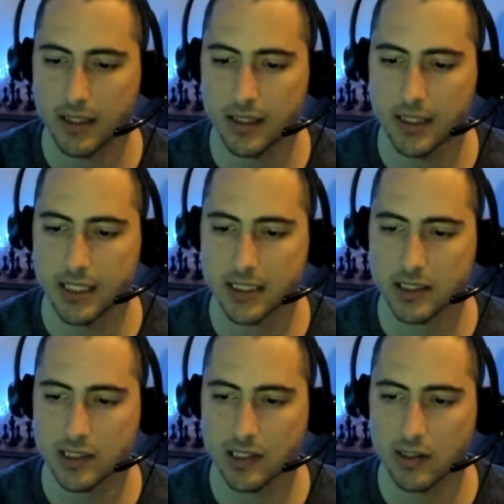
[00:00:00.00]

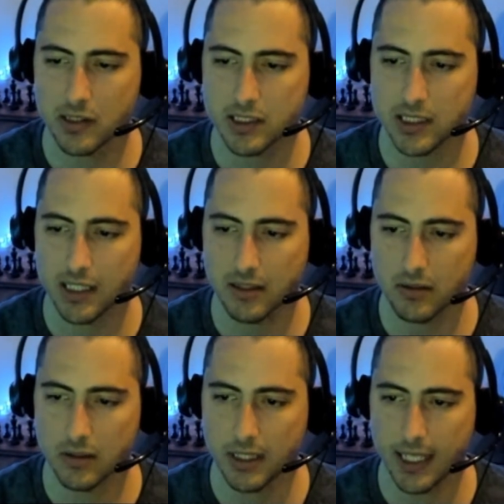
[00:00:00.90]
This looks a
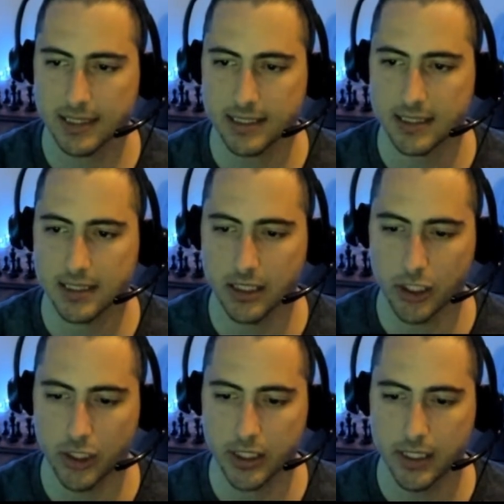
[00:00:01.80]
little less
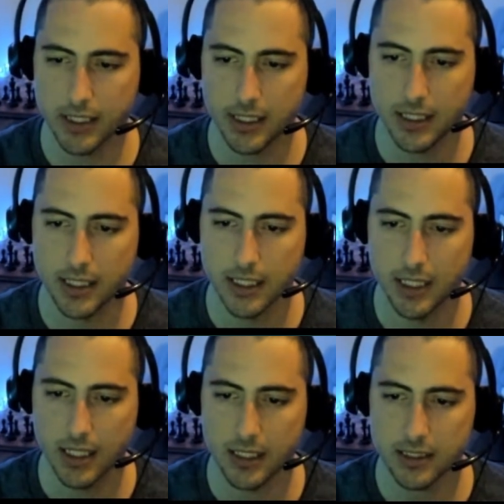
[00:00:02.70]
good.
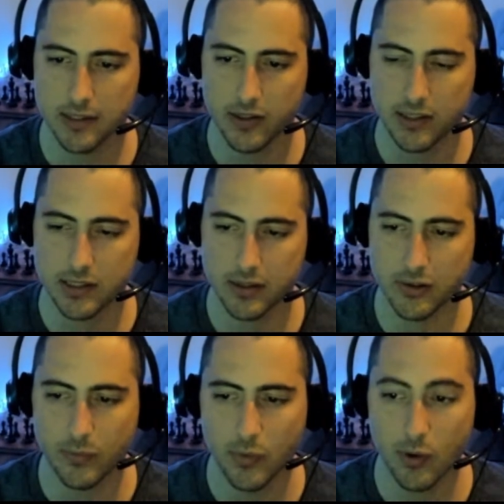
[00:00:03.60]
This looks a
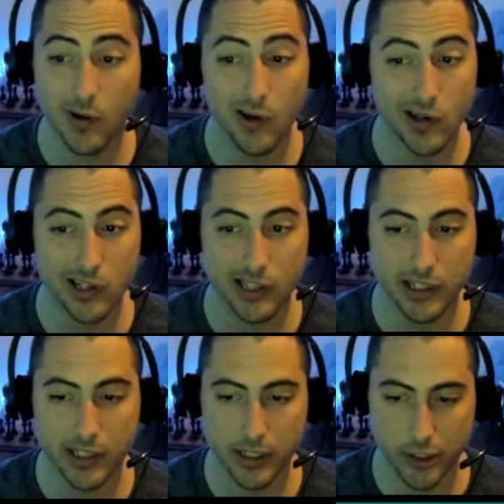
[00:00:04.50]
little more
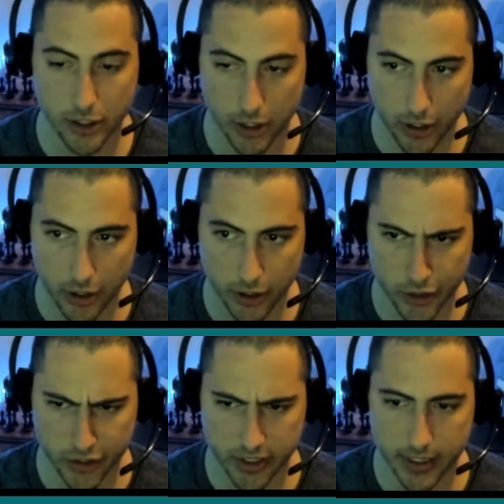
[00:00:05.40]

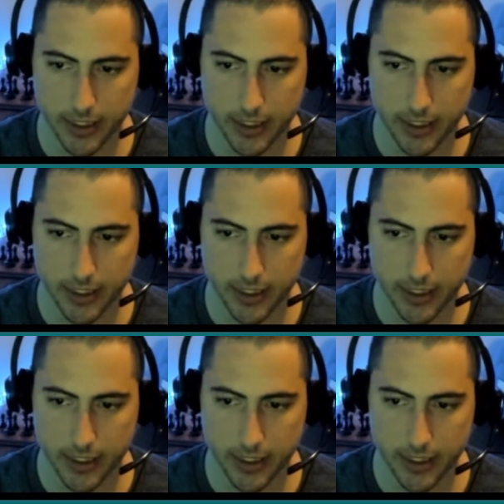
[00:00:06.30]
good.